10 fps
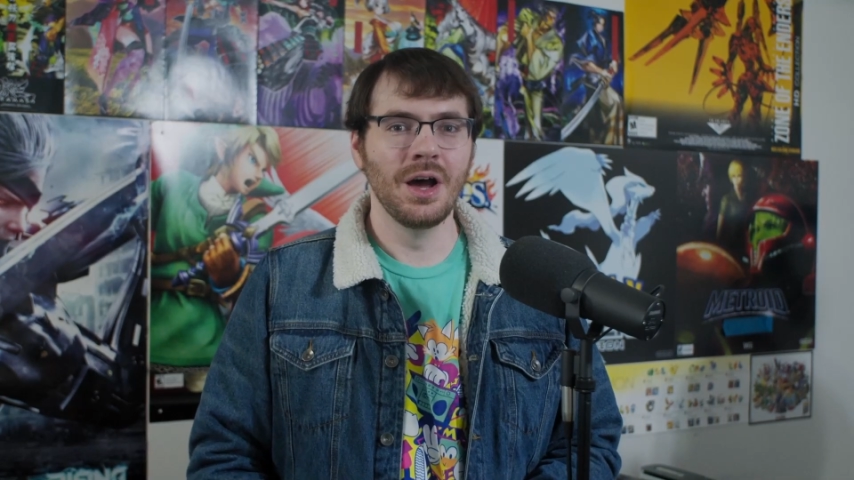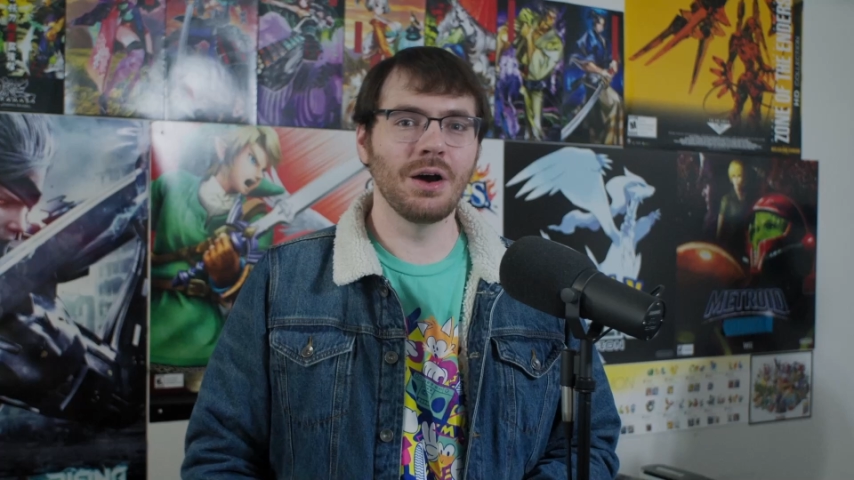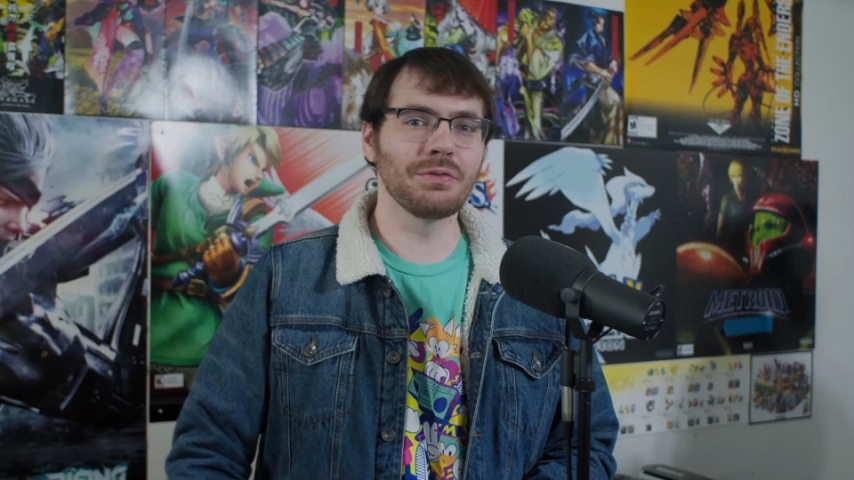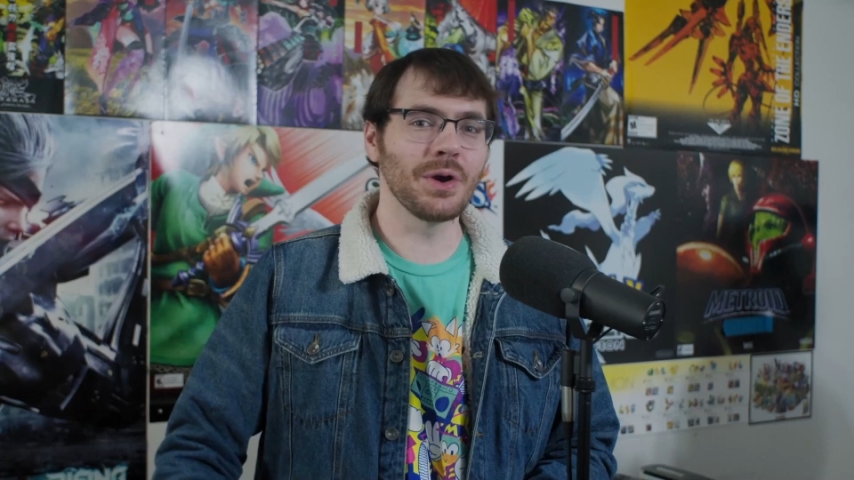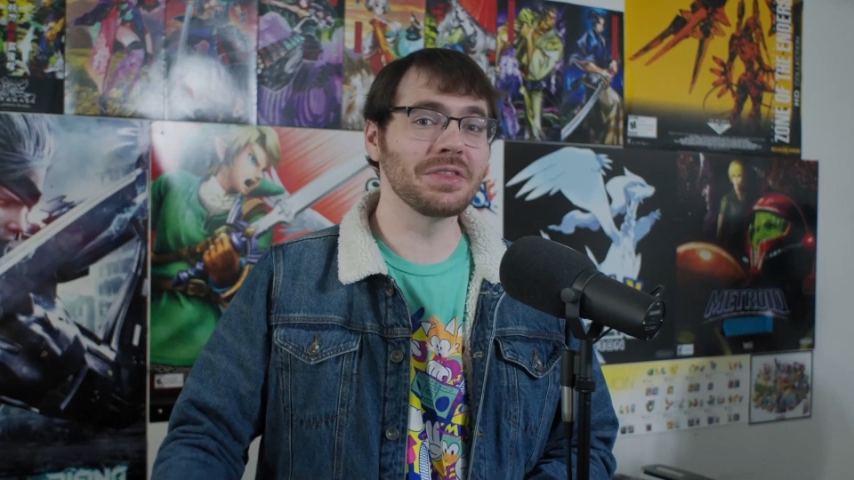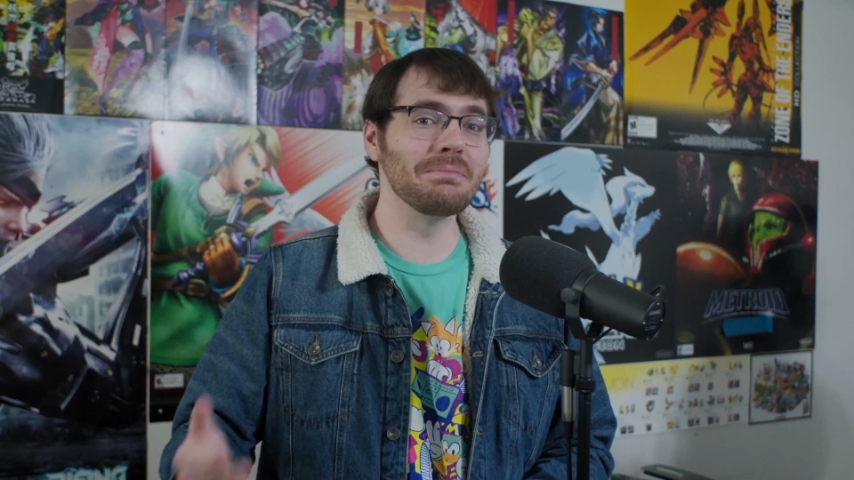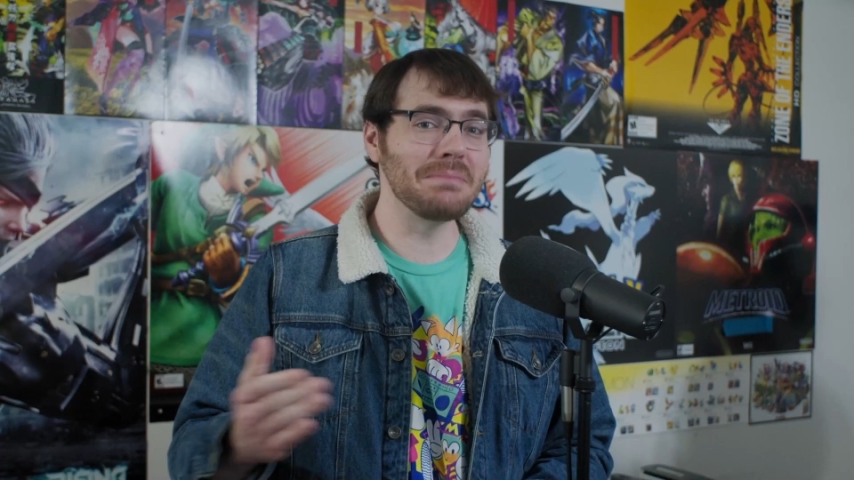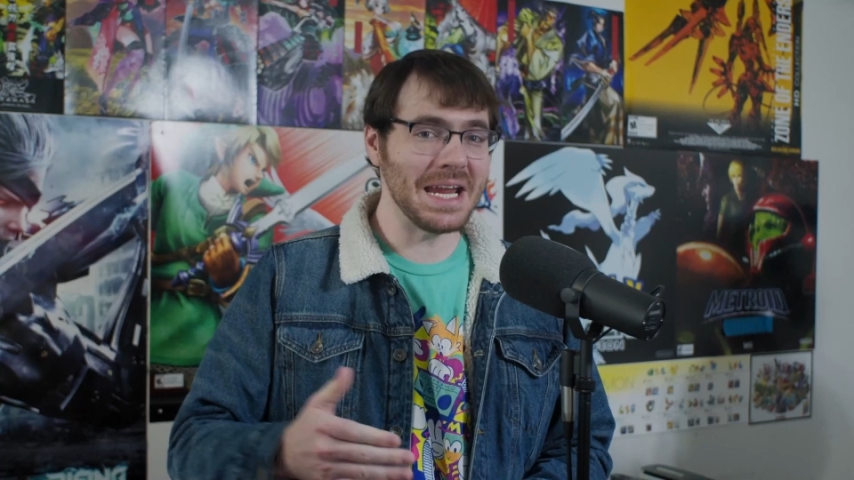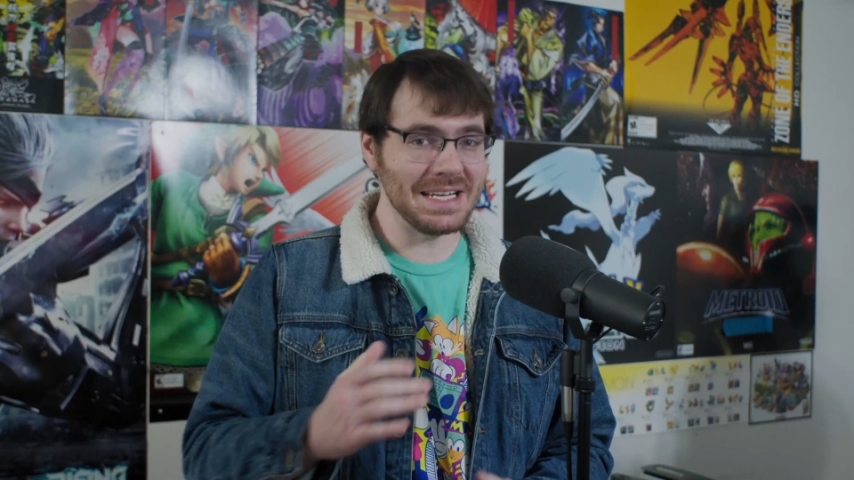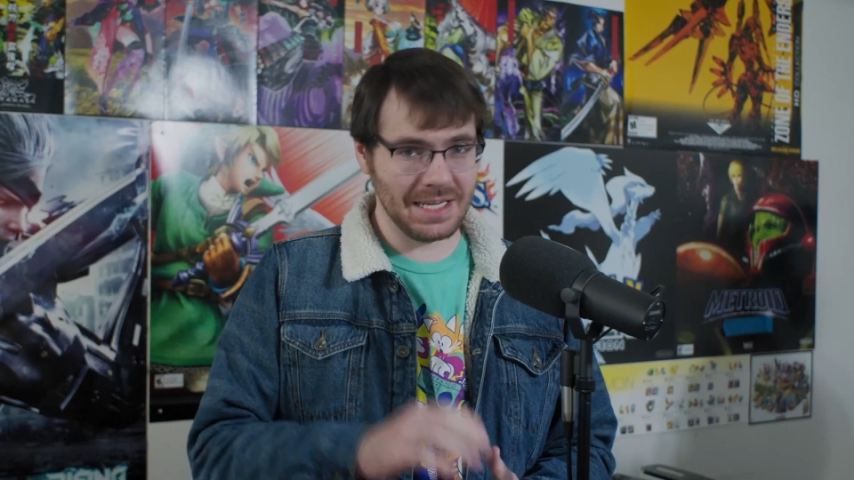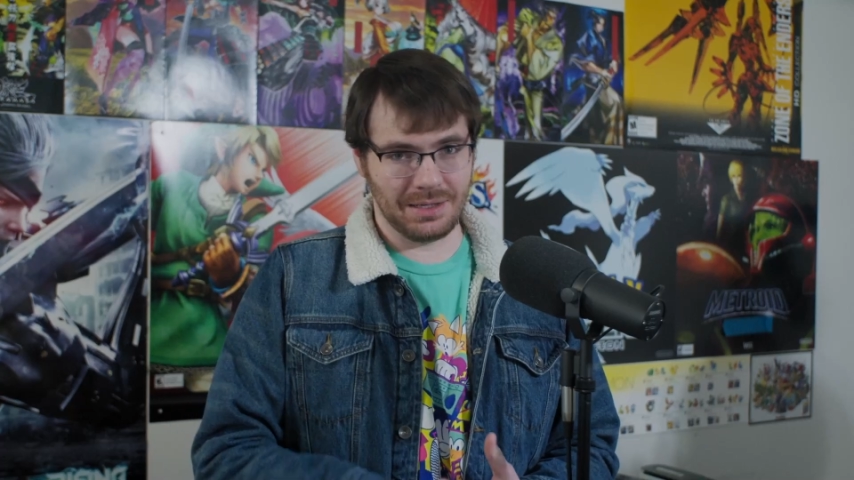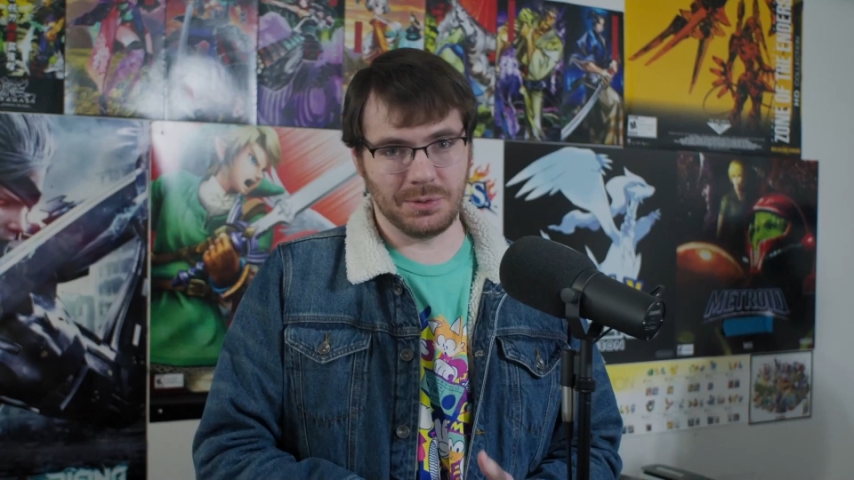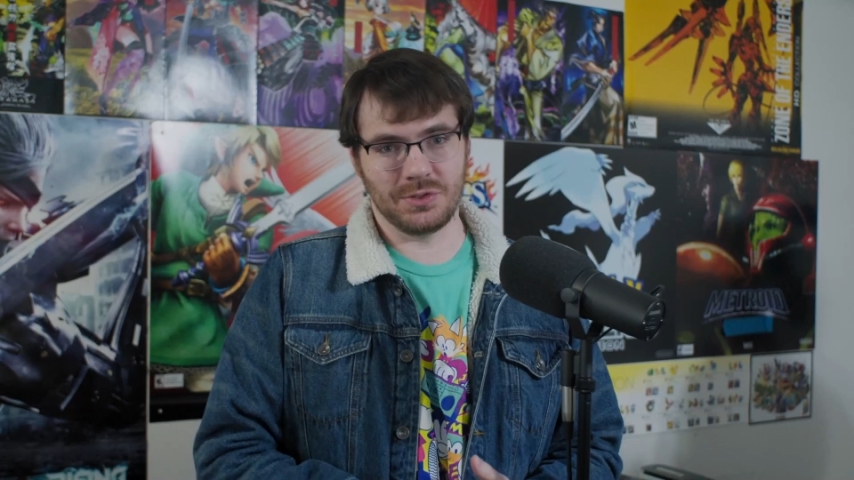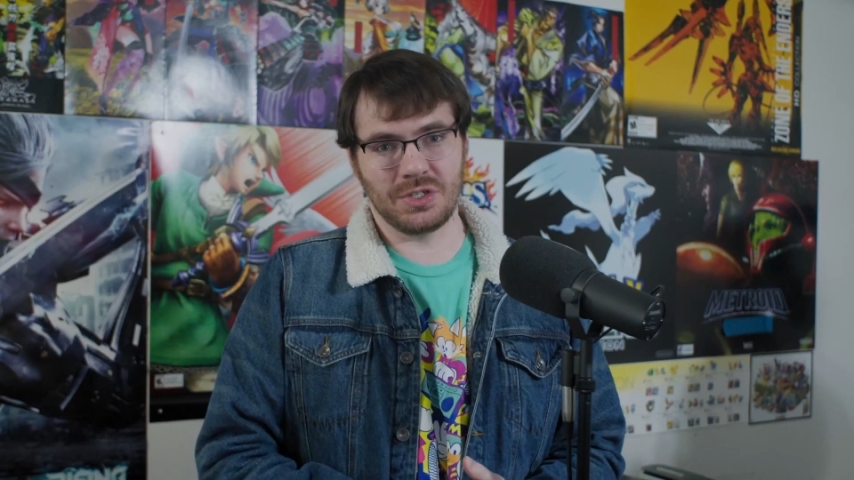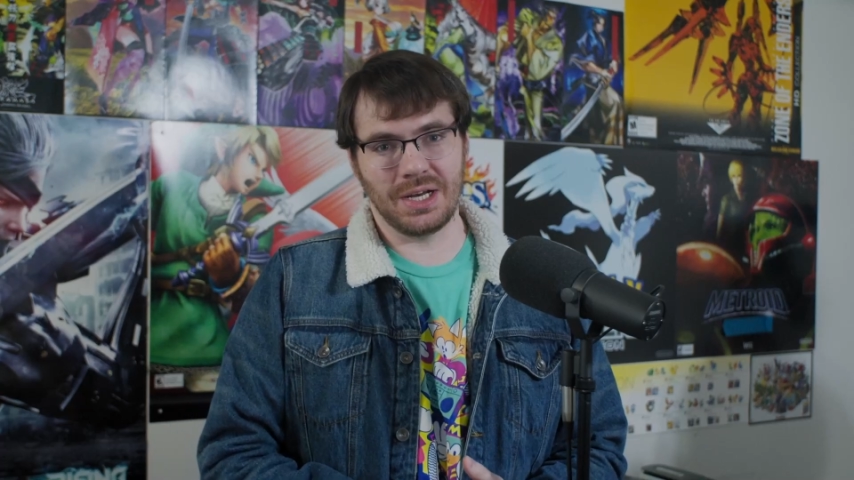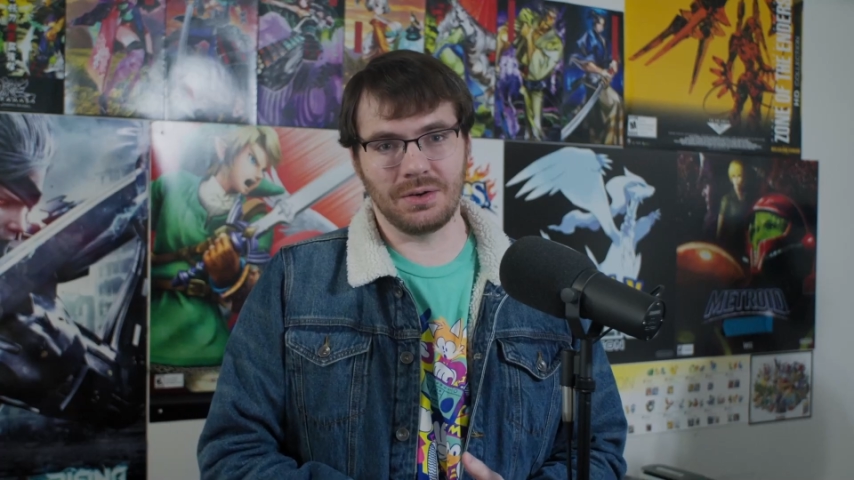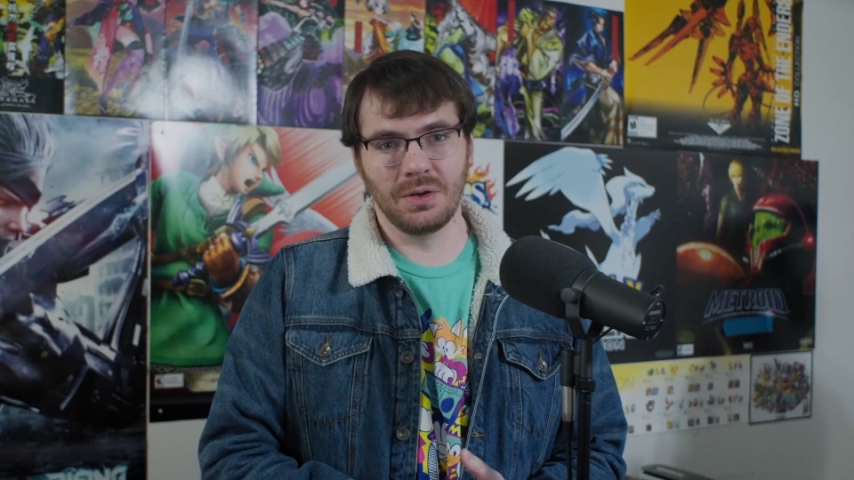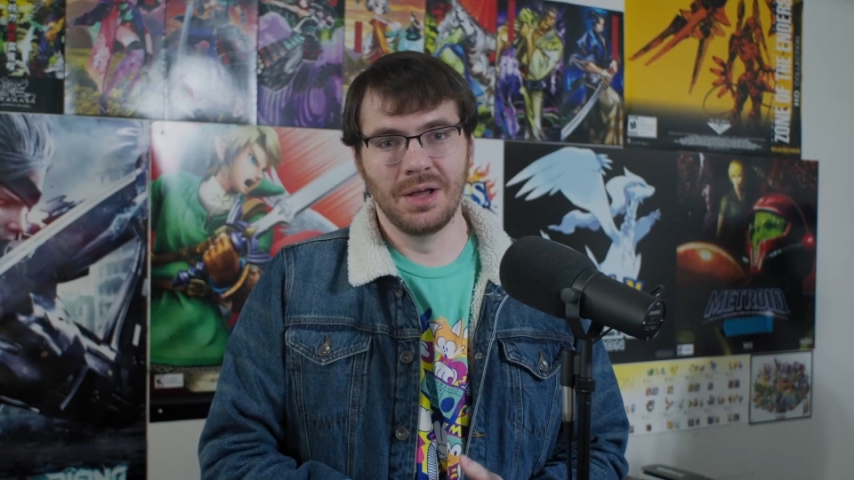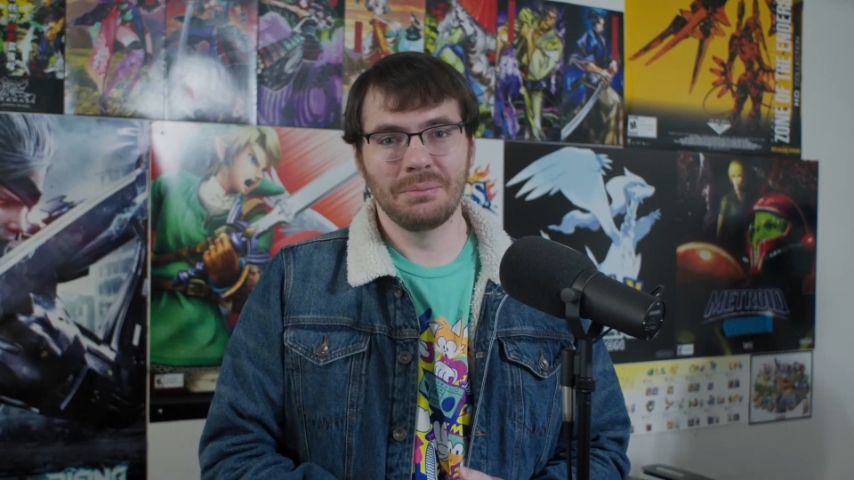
over on the main GigaBoots channel.